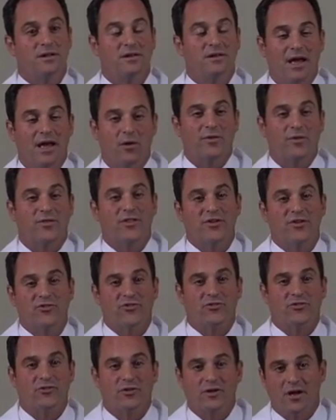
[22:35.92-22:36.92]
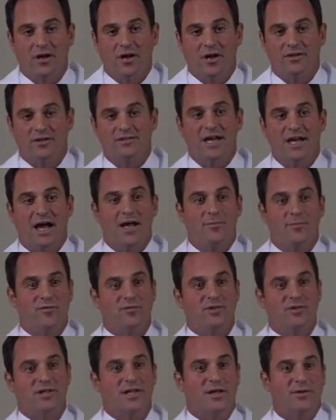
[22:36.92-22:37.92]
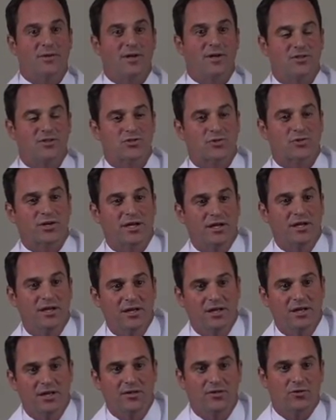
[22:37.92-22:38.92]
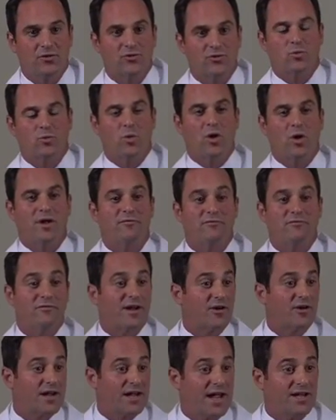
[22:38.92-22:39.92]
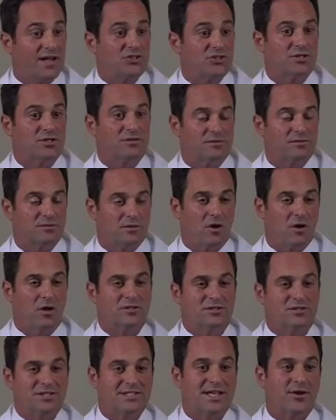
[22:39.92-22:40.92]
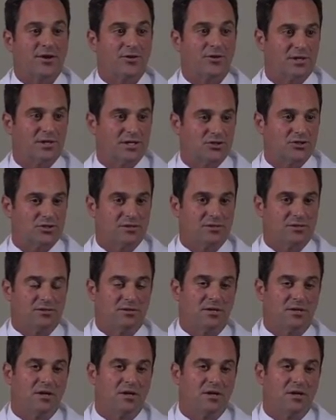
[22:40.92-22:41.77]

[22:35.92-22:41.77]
Now with this type of a ligament injury, there's one variation called a Stenner lesion.